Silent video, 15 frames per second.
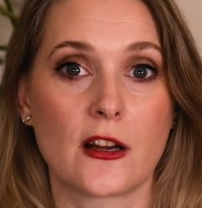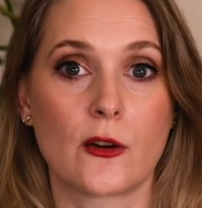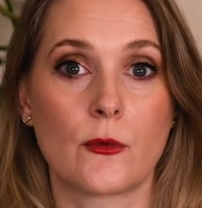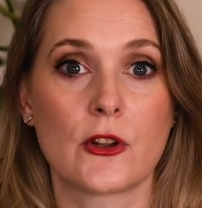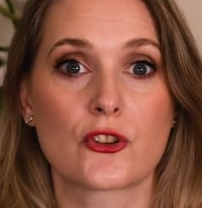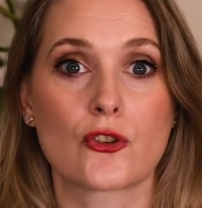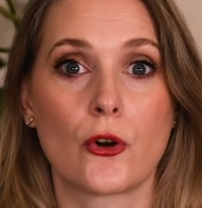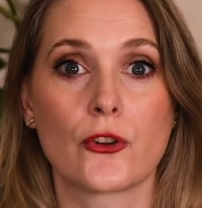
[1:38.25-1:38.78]

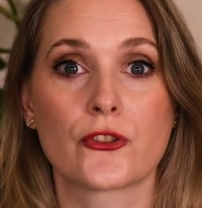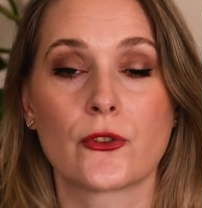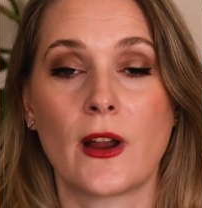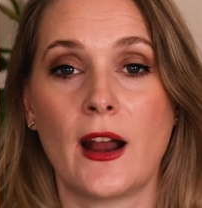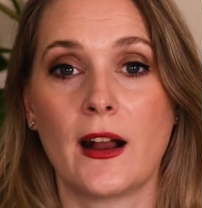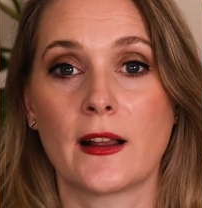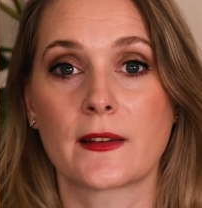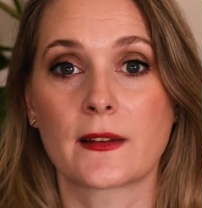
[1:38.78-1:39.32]
which also
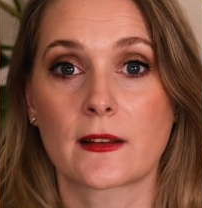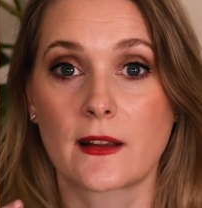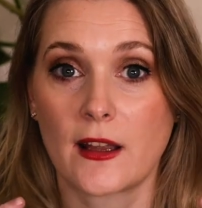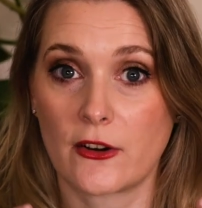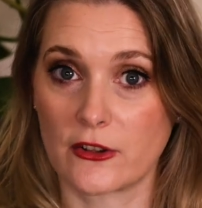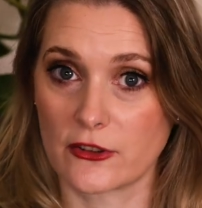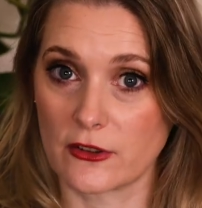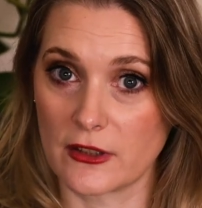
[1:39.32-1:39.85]
has a
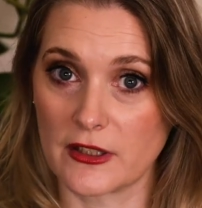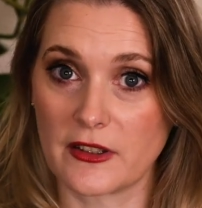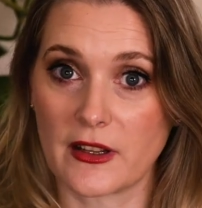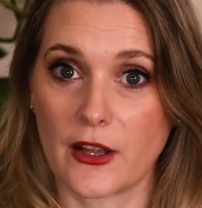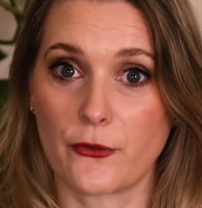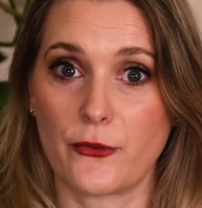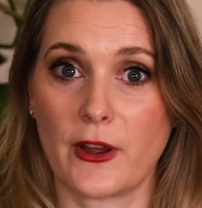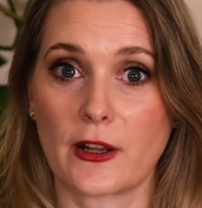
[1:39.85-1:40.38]
keratolytic
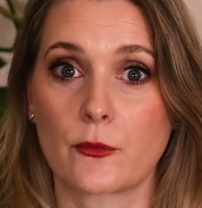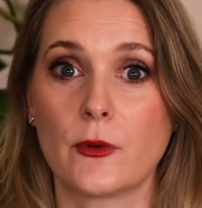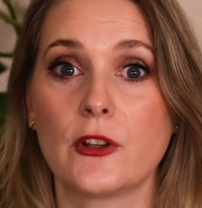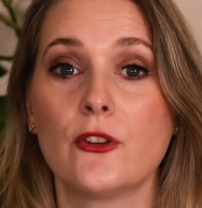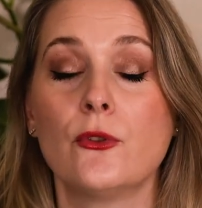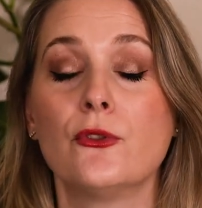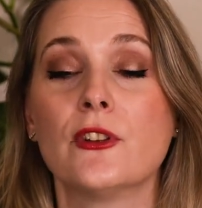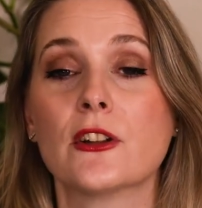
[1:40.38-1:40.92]
effect when
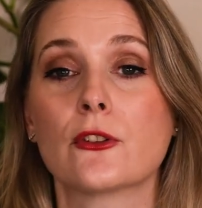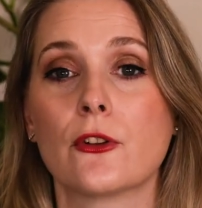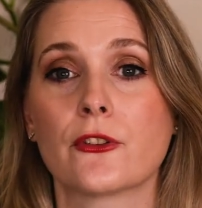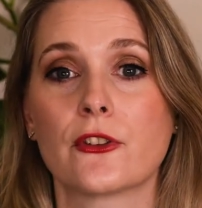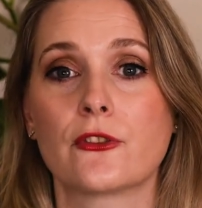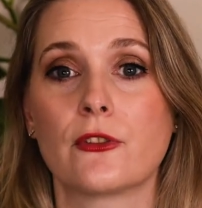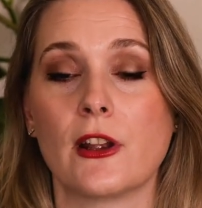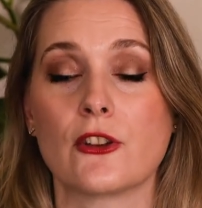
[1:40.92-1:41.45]
used at
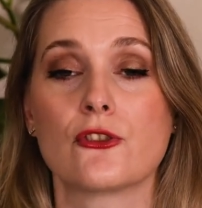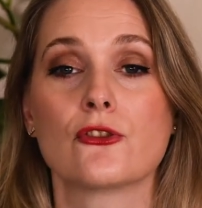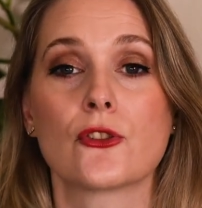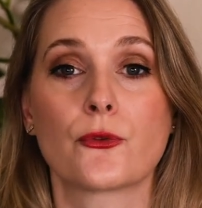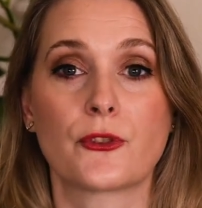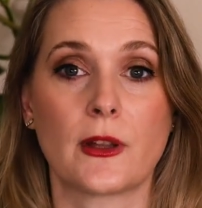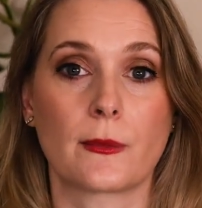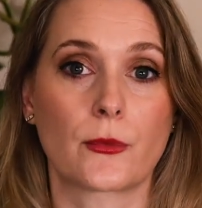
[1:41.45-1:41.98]
concentrations of
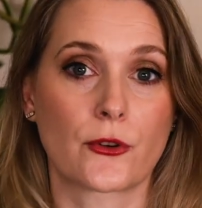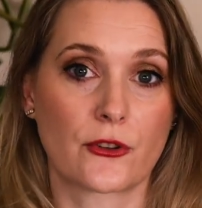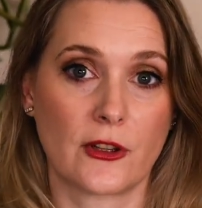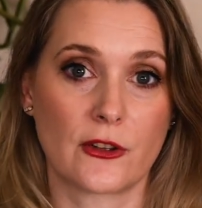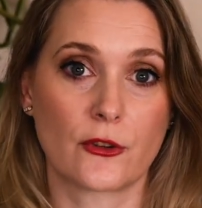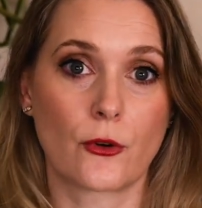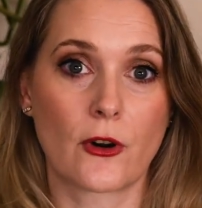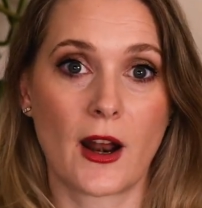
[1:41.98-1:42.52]

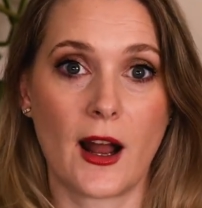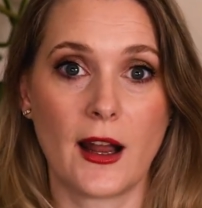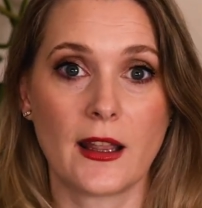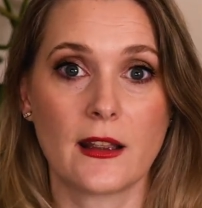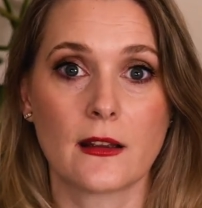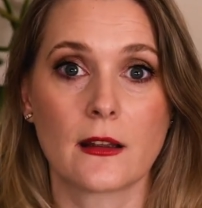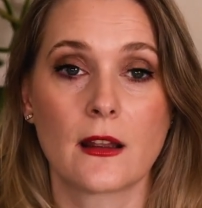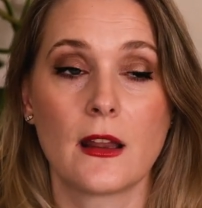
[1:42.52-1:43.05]
10% or higher,